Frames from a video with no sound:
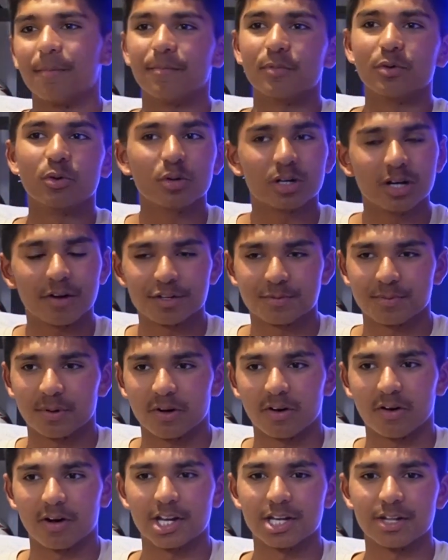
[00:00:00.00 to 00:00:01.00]
Good coverage
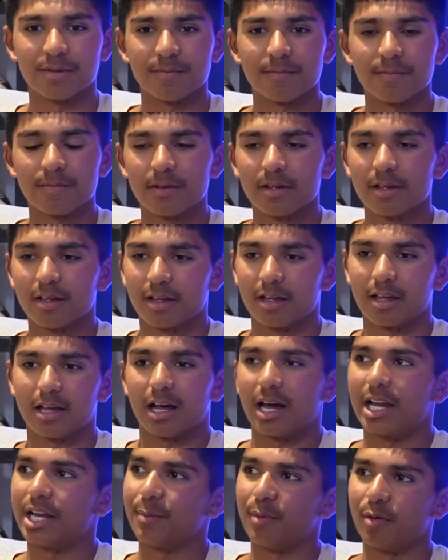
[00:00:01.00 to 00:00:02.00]
behind him.
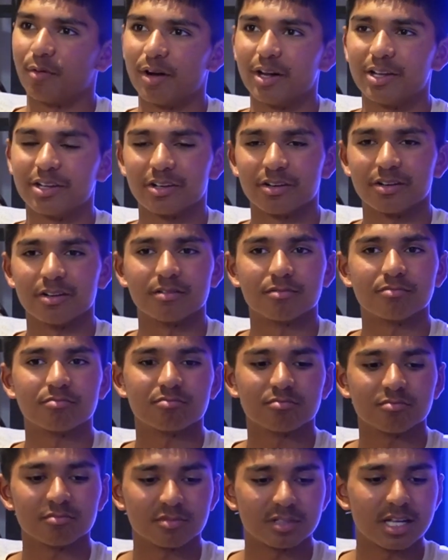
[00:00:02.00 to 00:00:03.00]
Under Mourinho,
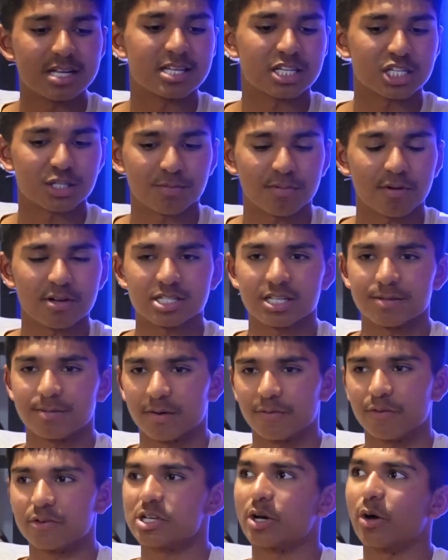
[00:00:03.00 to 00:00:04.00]
less expressive, but
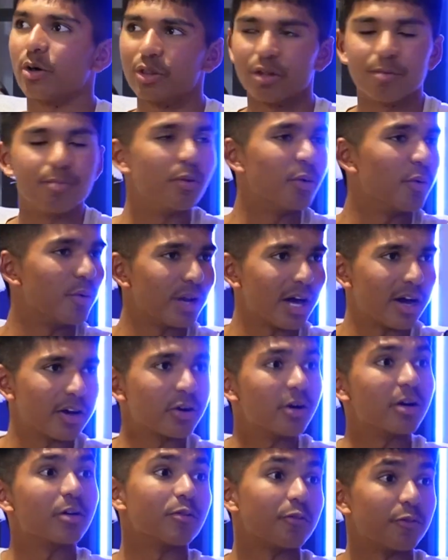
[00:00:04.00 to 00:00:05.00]
it feels like on the ball now
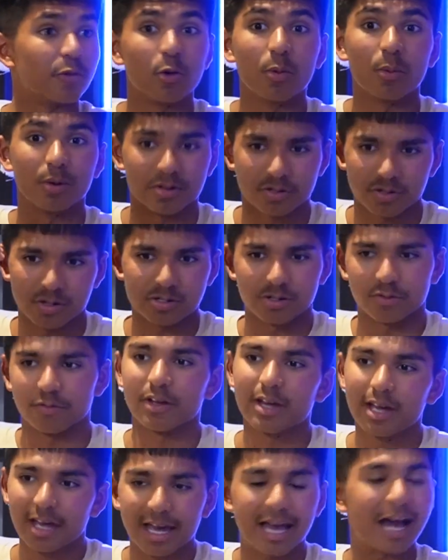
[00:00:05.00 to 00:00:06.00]
going forward in terms of
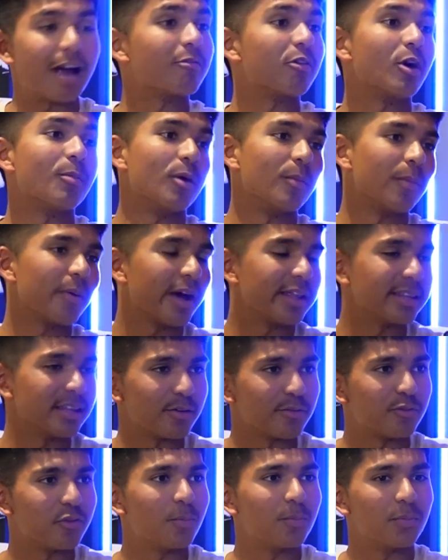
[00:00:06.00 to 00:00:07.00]
how Roma are playing their
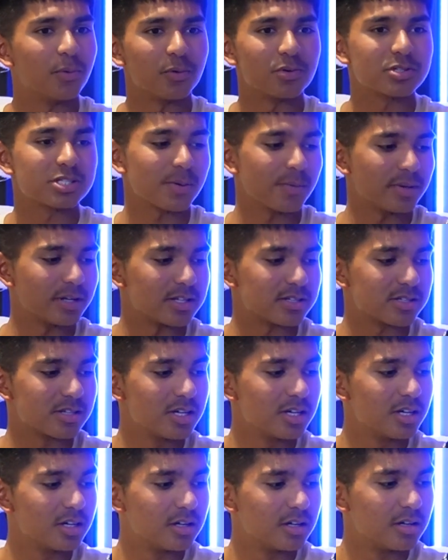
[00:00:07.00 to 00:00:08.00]
football. Someone that's
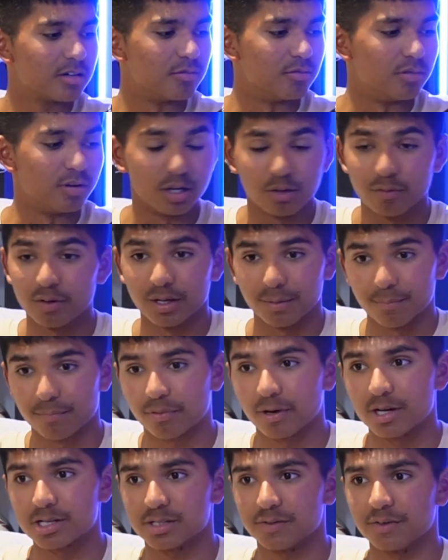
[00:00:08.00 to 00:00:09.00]
really, really
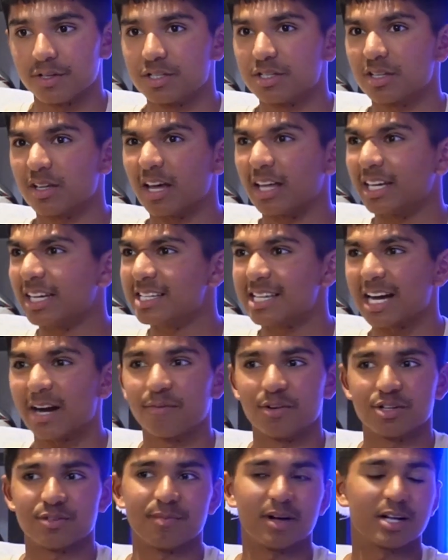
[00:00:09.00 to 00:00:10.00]
impressive. I think his
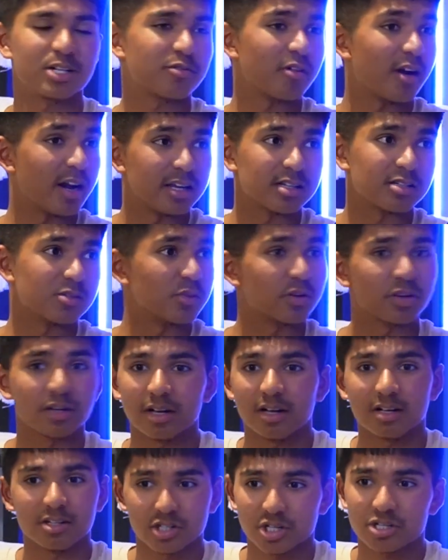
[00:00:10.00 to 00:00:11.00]
average match rating is looking
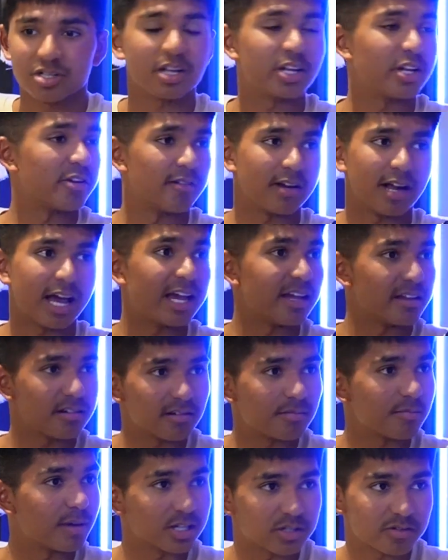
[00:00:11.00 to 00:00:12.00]
at just under an
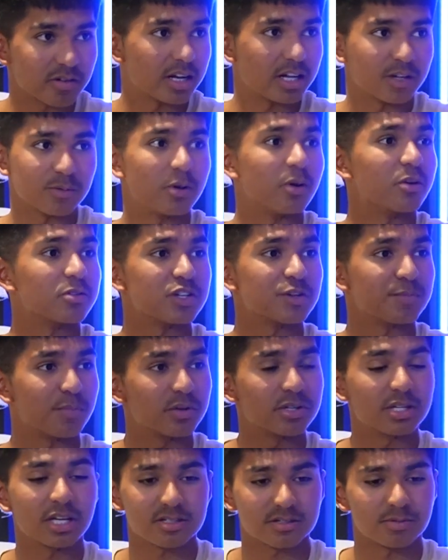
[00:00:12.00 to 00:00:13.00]
8 match rating as well. So he's
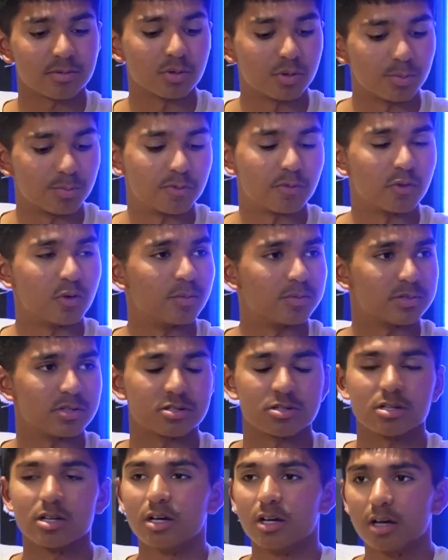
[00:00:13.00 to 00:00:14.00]
put together some good
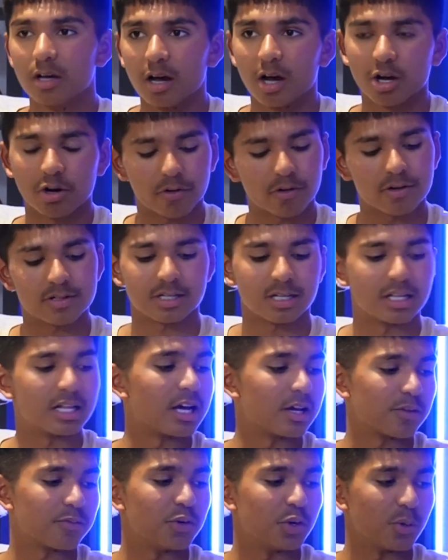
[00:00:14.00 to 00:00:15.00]
performances across the
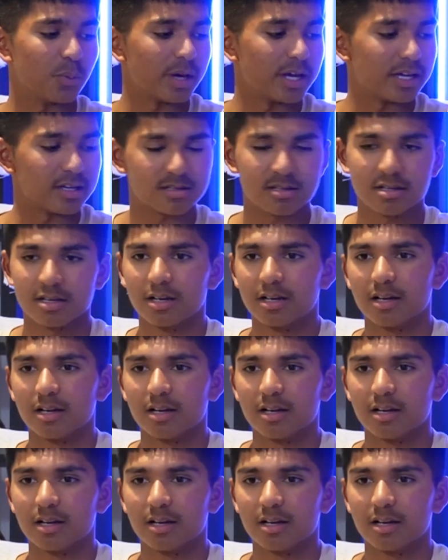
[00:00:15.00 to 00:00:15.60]
last few weeks.